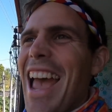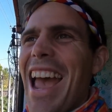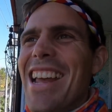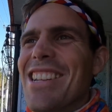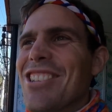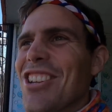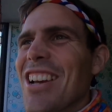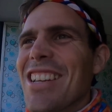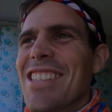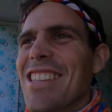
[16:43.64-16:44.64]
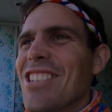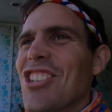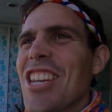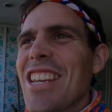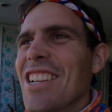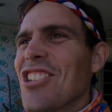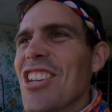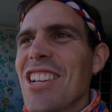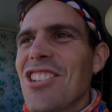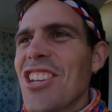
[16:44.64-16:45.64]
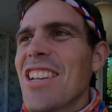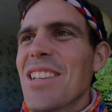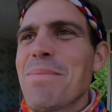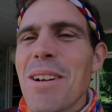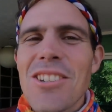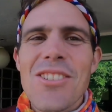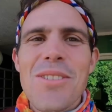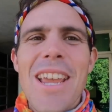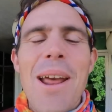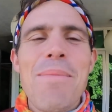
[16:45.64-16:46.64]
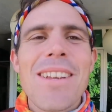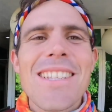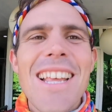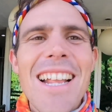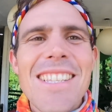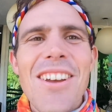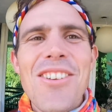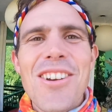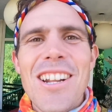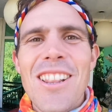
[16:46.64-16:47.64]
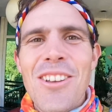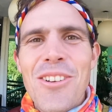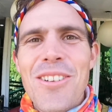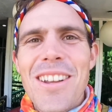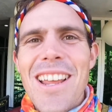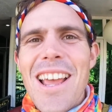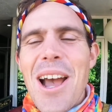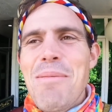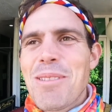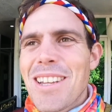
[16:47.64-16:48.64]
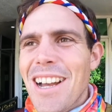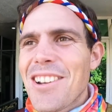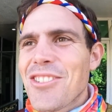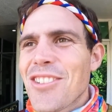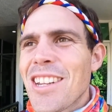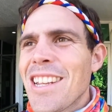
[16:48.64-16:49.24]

and just chica, chica, chica as much as you can, because that's how you're gonna learn about the country.